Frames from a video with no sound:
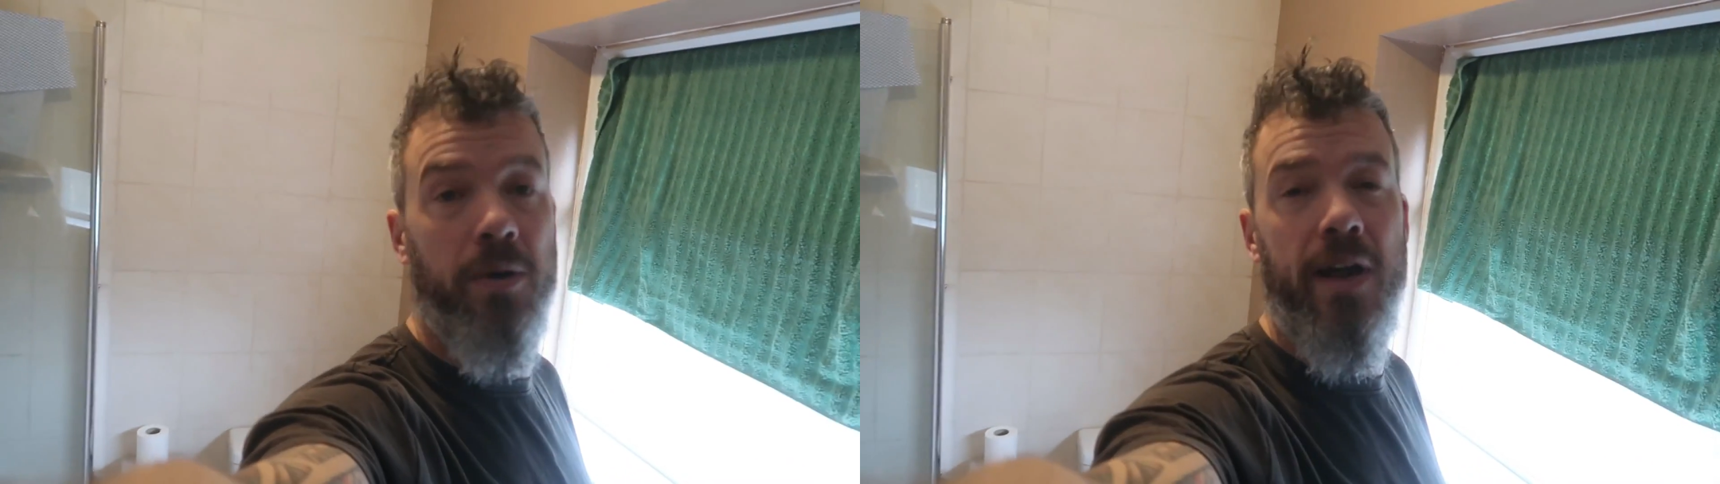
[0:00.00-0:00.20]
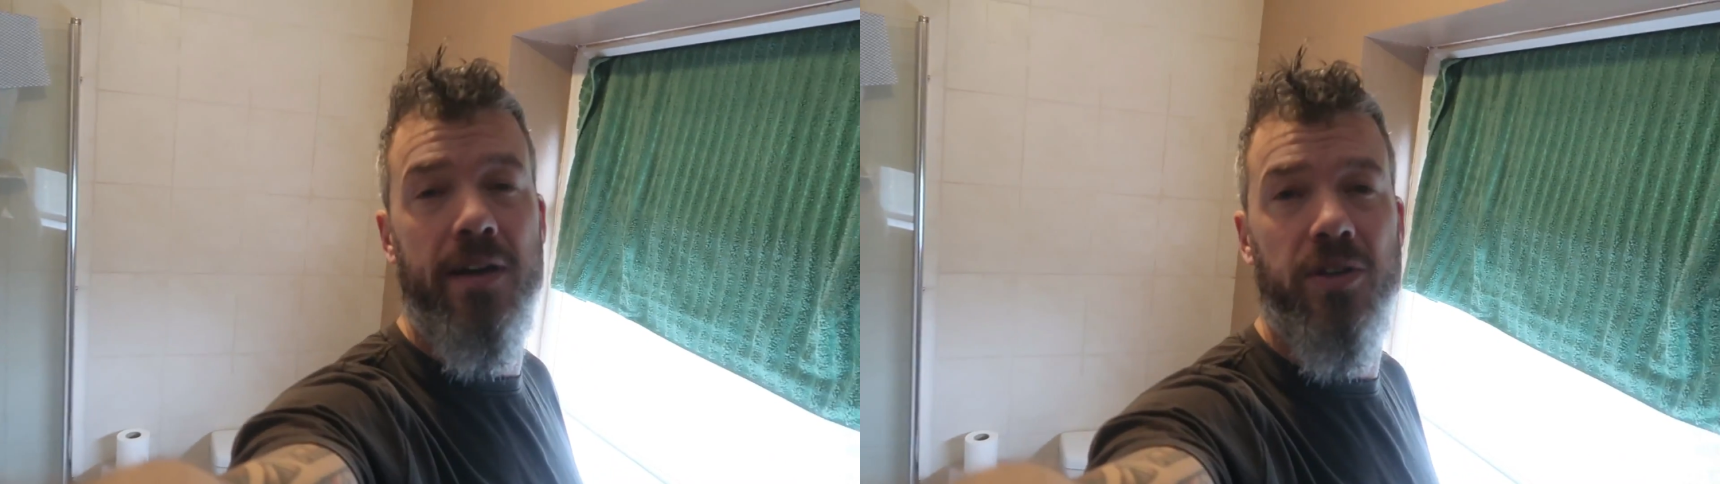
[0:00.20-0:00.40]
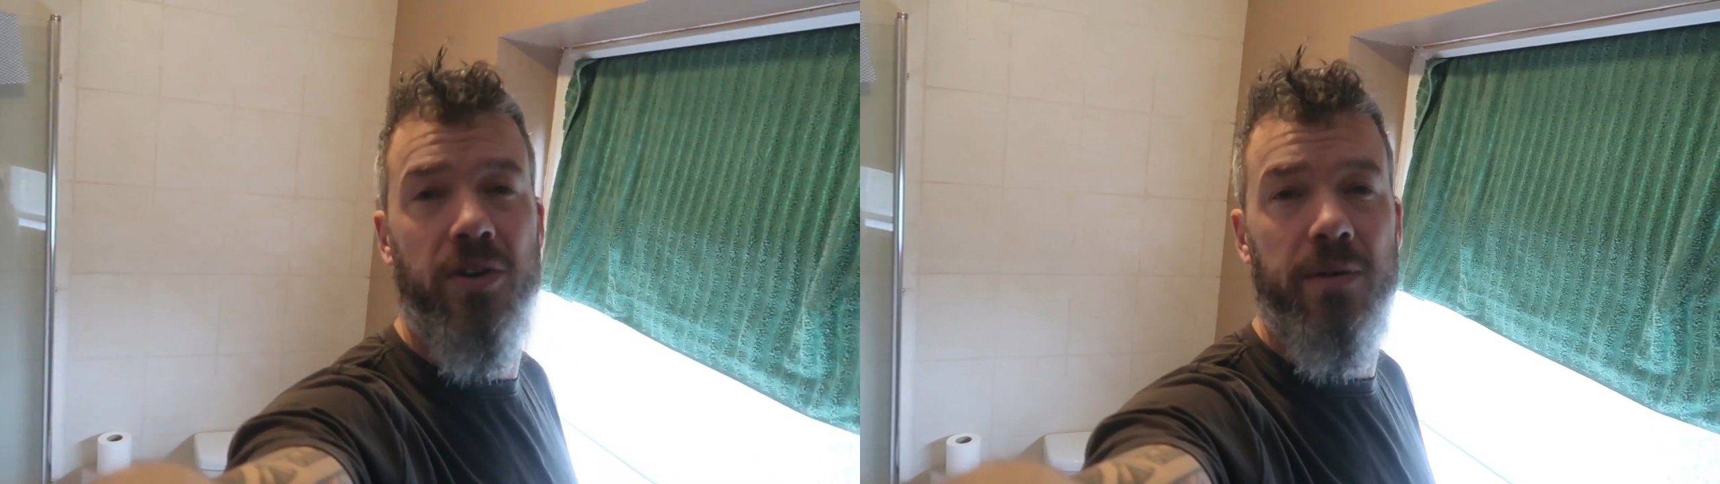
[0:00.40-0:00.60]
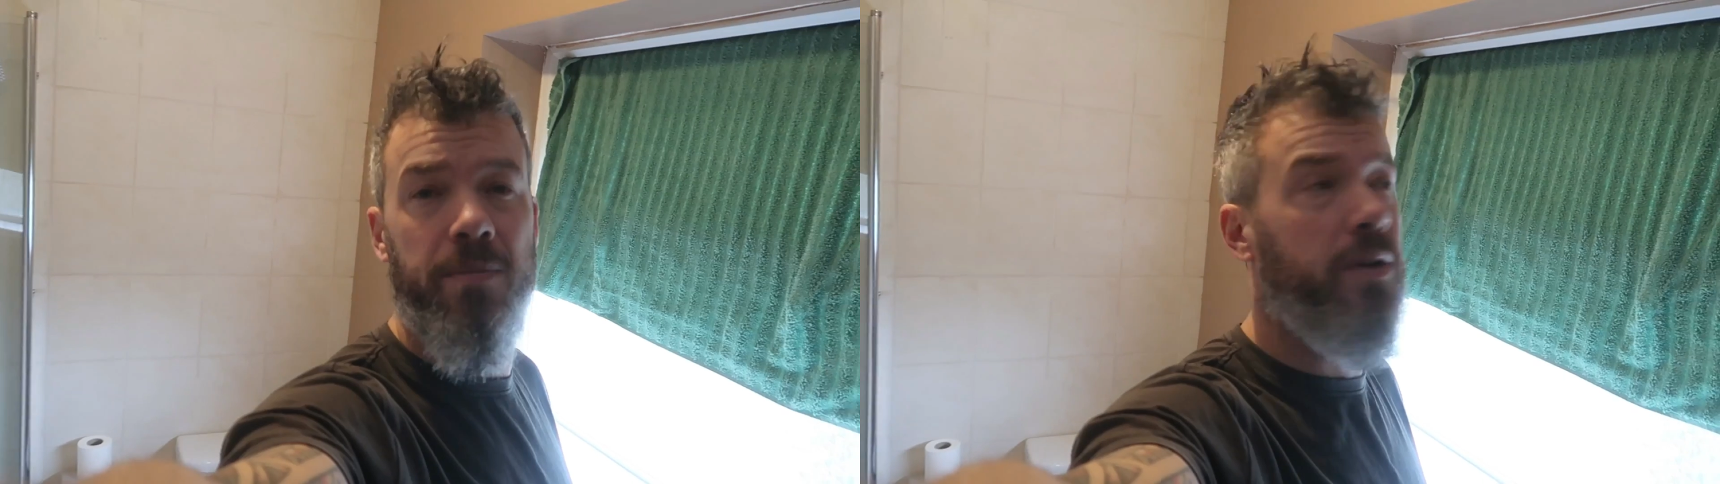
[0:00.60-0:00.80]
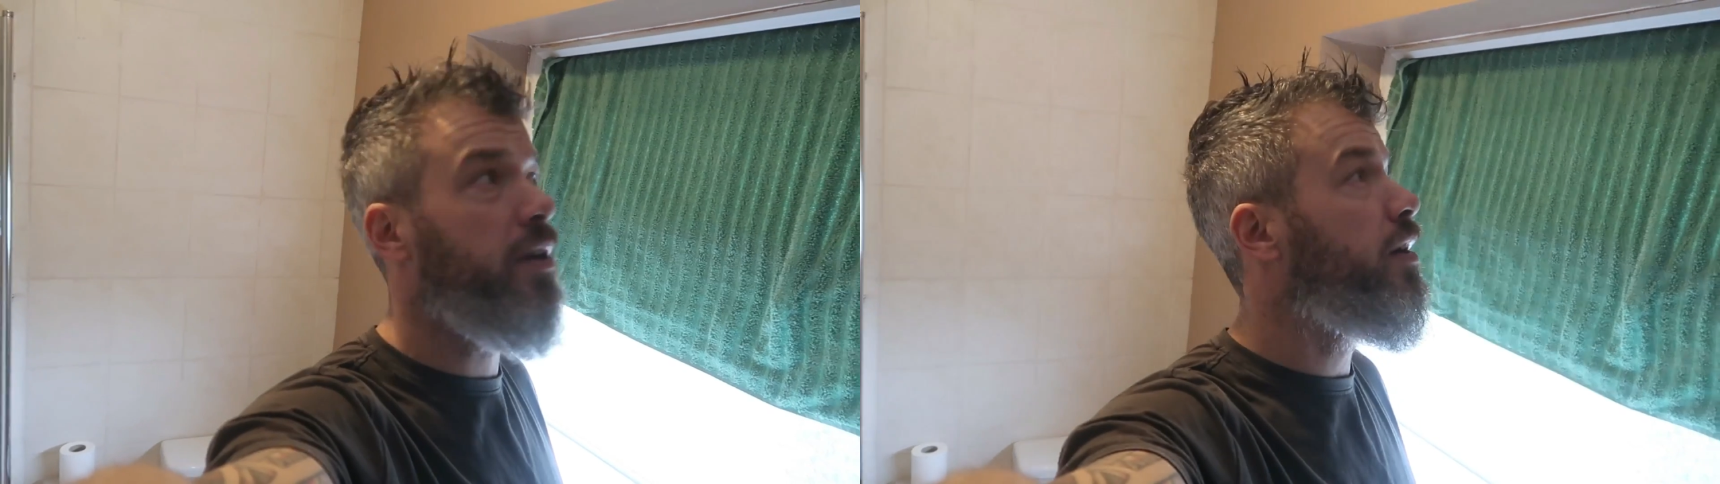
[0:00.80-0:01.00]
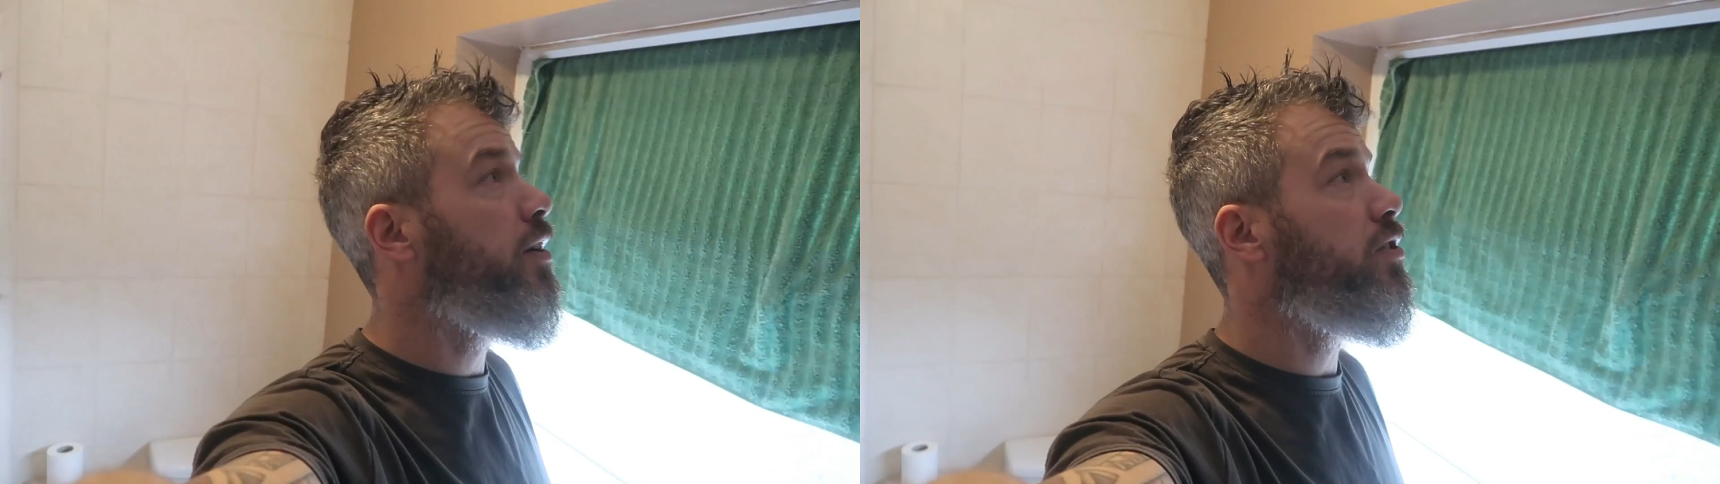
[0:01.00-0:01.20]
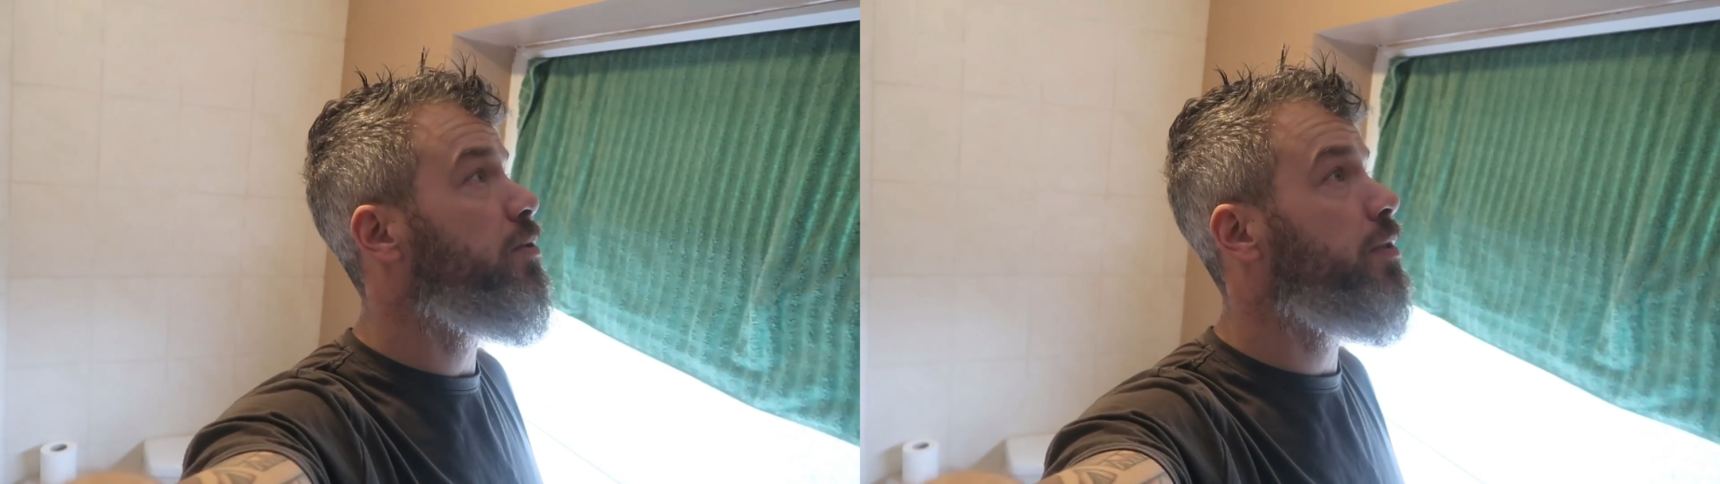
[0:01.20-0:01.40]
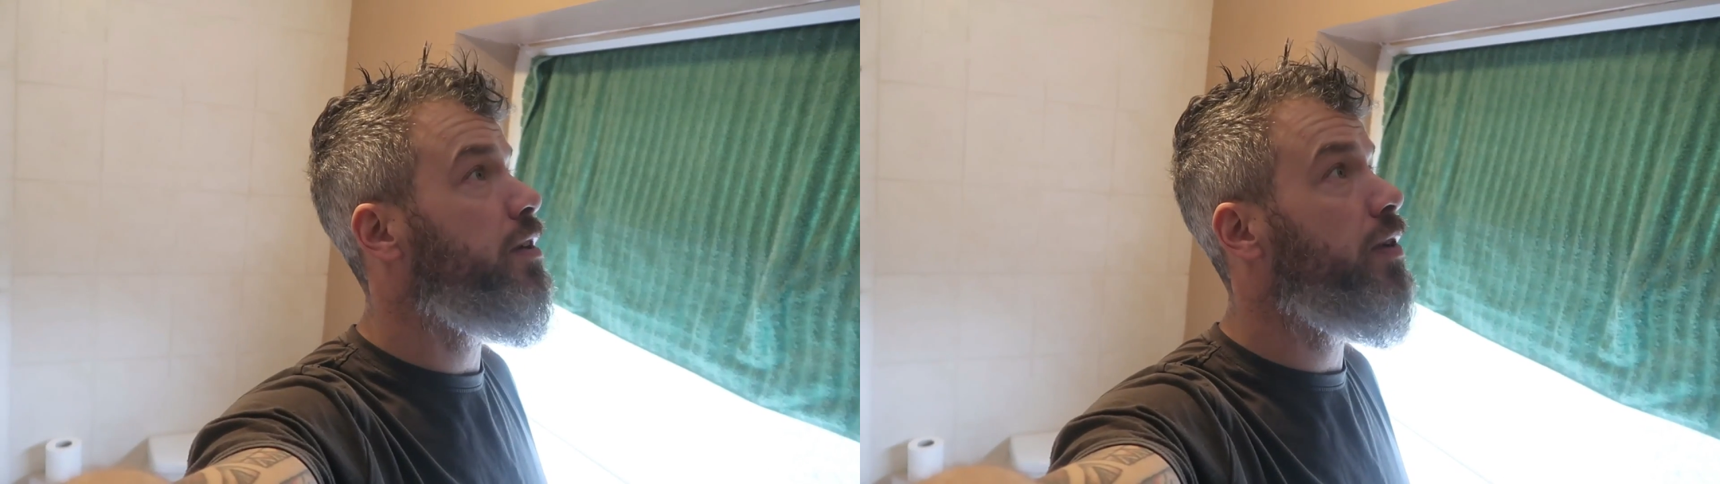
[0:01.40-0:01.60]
By that time should be